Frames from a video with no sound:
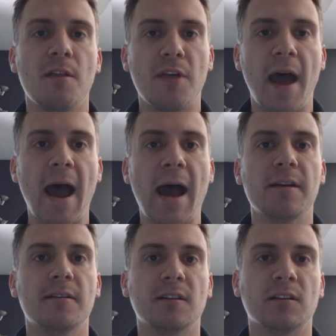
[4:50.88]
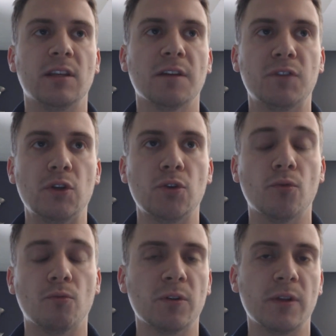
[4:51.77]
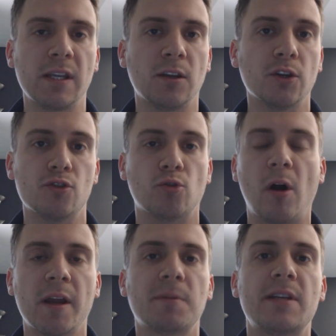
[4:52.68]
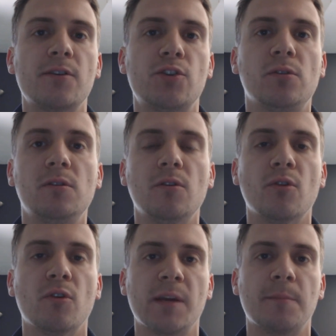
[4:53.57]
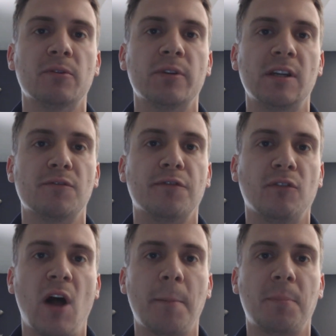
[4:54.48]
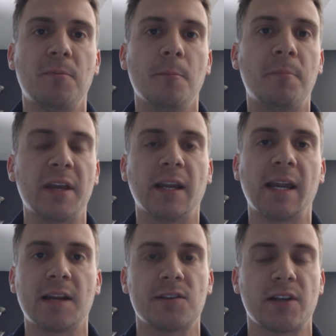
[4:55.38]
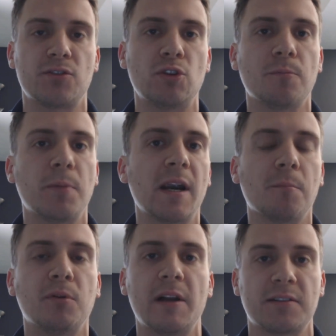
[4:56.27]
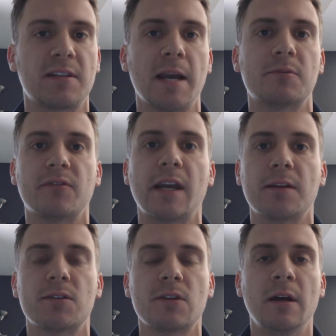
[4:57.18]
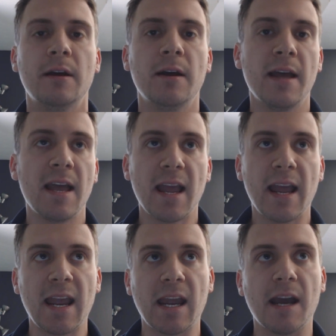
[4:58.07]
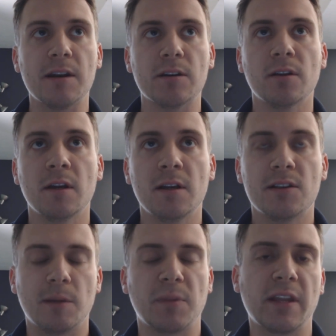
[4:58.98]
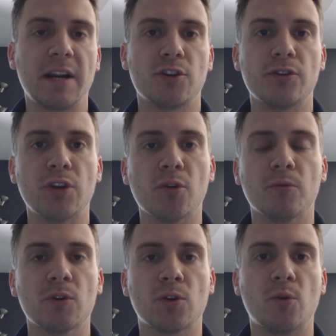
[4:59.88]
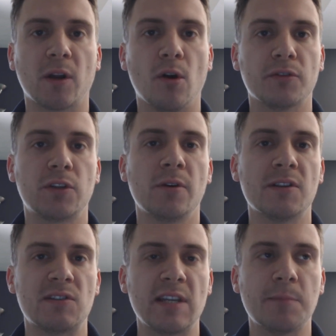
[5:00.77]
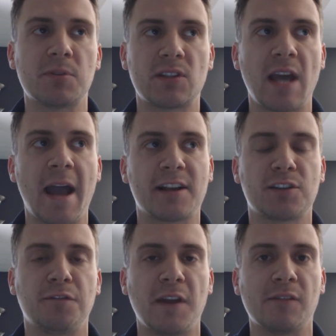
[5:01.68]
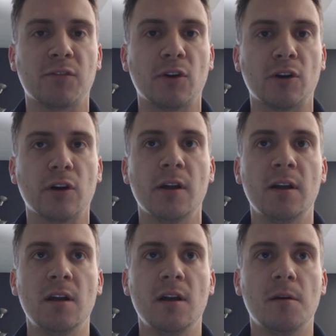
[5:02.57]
that give you really good drawing potential or the ability to flop big hands, like two pair plus types of hands. And Something that I should note real quick also is deep stacks favor